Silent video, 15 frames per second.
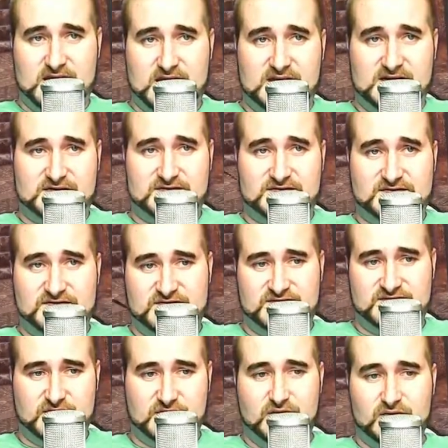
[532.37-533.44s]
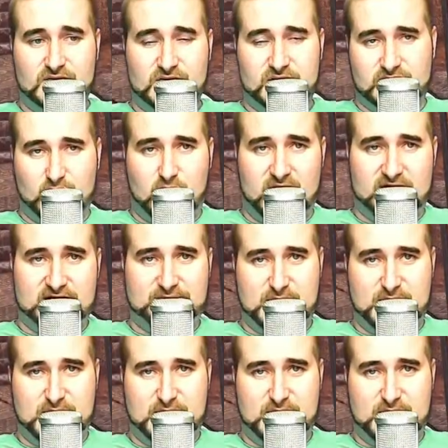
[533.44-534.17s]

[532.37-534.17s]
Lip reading: it is still quite a